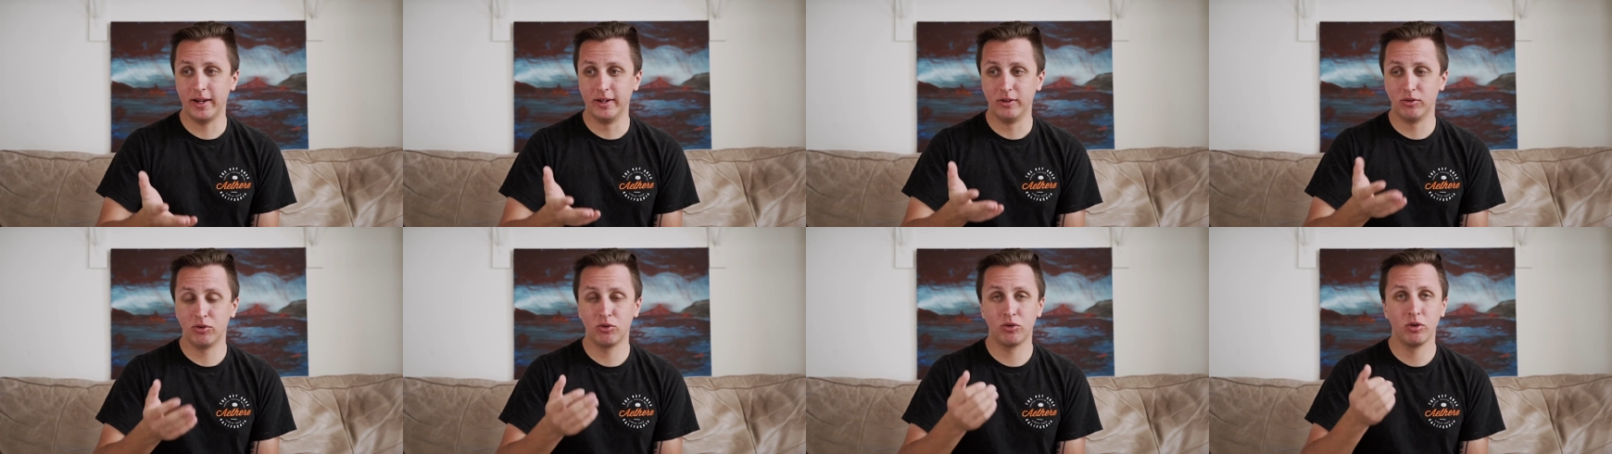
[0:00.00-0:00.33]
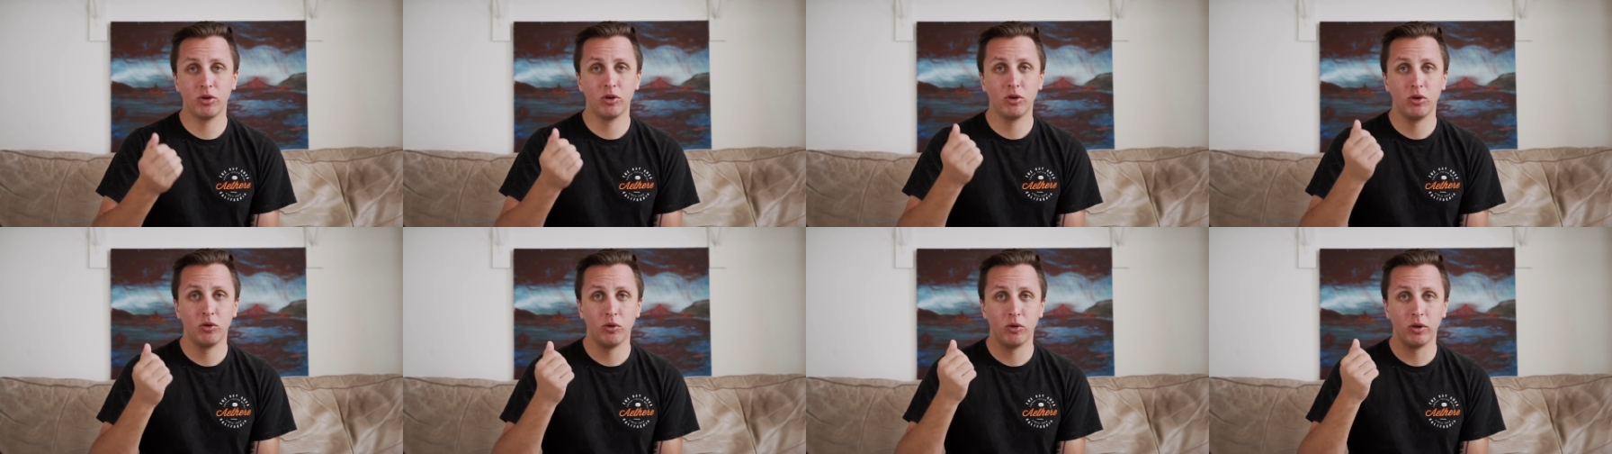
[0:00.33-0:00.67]

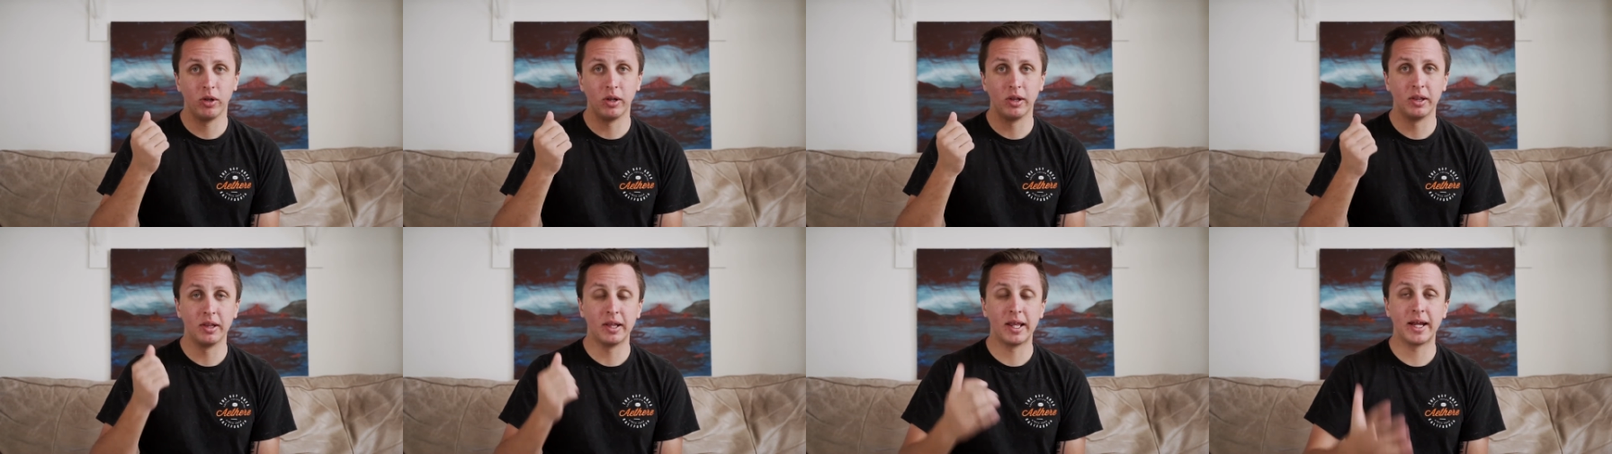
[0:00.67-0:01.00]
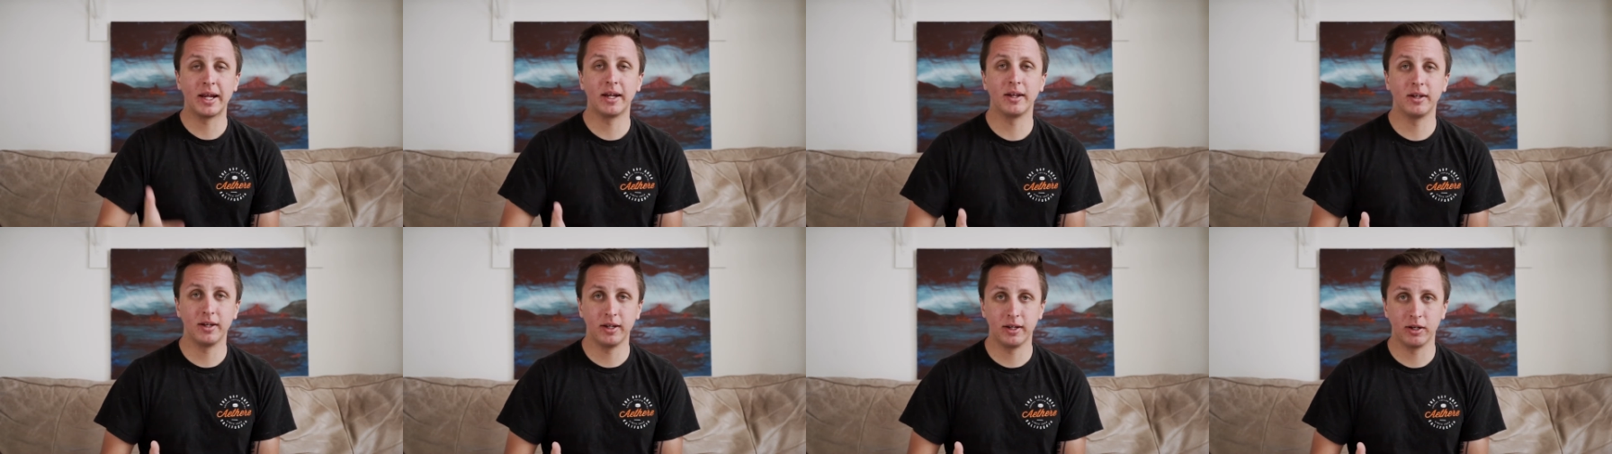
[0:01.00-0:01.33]
It's
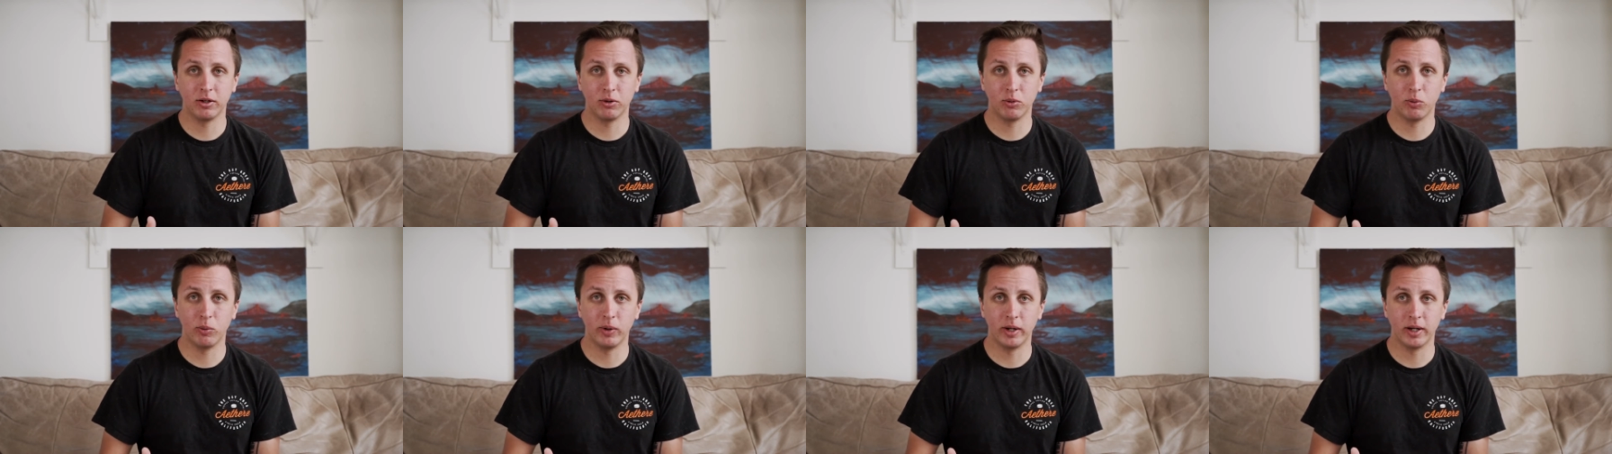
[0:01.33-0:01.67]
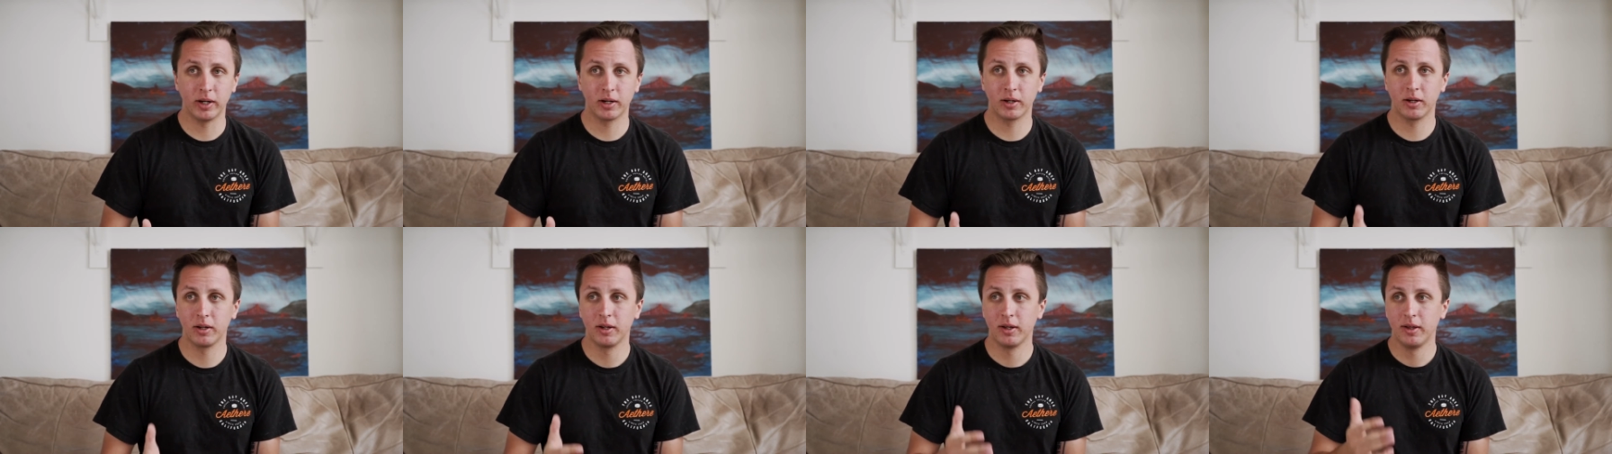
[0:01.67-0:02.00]
lightning
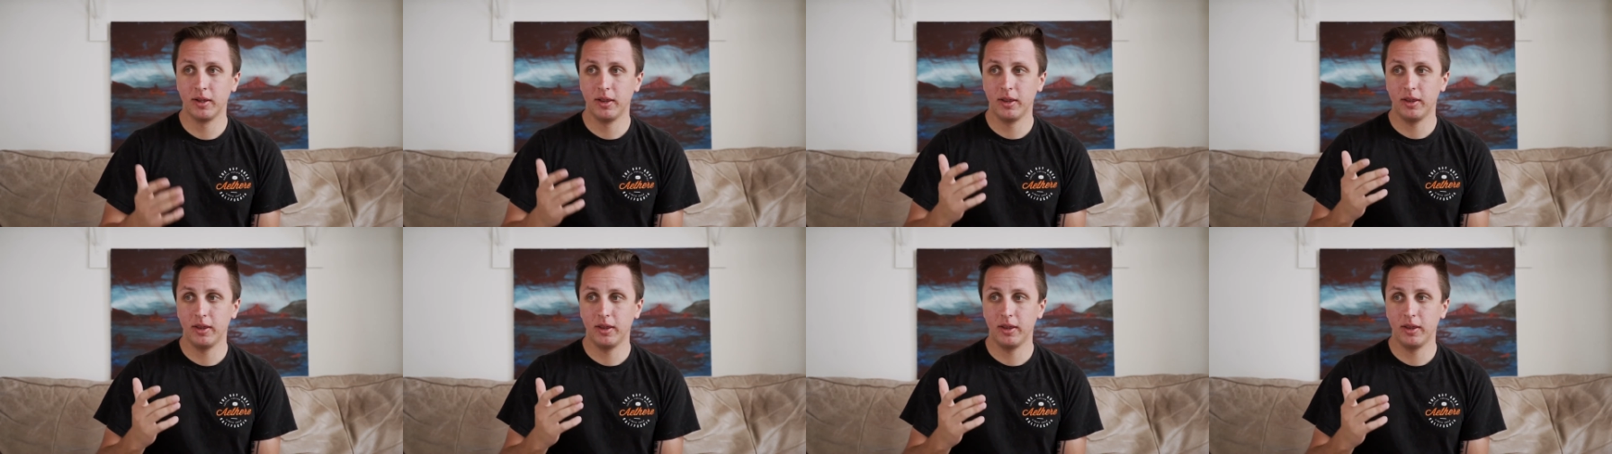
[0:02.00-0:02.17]
quick,